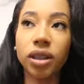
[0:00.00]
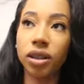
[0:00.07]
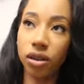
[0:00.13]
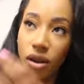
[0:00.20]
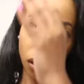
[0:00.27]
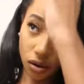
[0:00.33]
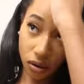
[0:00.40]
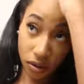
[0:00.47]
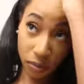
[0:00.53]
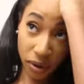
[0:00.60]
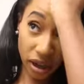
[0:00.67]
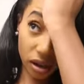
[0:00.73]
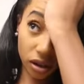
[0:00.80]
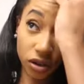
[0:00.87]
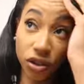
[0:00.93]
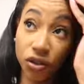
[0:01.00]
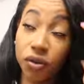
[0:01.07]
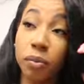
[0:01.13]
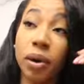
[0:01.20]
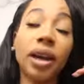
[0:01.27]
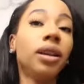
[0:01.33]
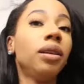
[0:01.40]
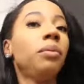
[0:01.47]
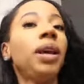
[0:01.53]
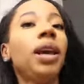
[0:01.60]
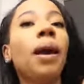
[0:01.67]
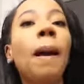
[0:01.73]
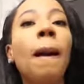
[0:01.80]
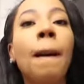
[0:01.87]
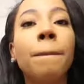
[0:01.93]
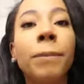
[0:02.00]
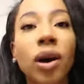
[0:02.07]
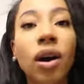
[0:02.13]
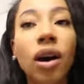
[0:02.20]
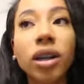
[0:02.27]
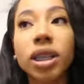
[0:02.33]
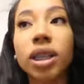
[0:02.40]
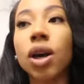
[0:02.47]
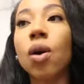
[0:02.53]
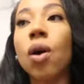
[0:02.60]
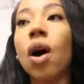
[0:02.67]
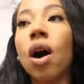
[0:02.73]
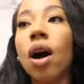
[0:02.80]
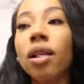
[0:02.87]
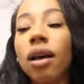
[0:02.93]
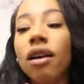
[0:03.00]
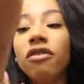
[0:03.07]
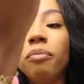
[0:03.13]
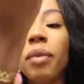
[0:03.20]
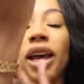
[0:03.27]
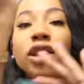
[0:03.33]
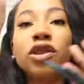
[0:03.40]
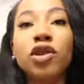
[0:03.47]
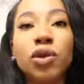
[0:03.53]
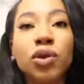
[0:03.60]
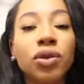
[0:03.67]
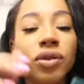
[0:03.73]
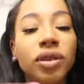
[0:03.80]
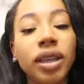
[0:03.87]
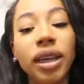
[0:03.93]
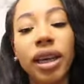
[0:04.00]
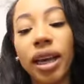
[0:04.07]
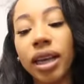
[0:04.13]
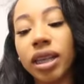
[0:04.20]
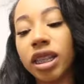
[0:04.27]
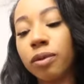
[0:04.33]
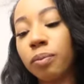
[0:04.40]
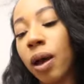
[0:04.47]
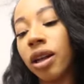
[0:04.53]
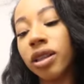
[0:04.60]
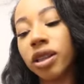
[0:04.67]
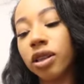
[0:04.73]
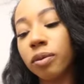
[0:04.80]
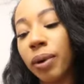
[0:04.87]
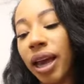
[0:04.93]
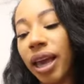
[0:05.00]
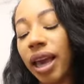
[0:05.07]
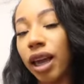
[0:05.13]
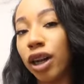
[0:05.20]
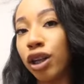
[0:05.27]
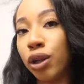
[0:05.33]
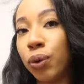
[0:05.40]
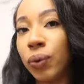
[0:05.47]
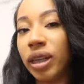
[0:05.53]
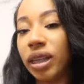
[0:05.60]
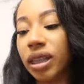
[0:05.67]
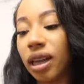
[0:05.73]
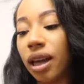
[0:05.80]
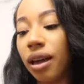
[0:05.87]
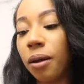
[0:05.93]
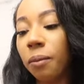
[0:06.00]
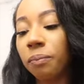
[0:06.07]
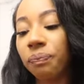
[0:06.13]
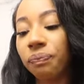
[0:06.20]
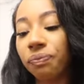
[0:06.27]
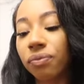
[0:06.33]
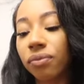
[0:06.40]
So my aunt just reminded me. But also all of my jewelry is sponsored by Ana Luisa.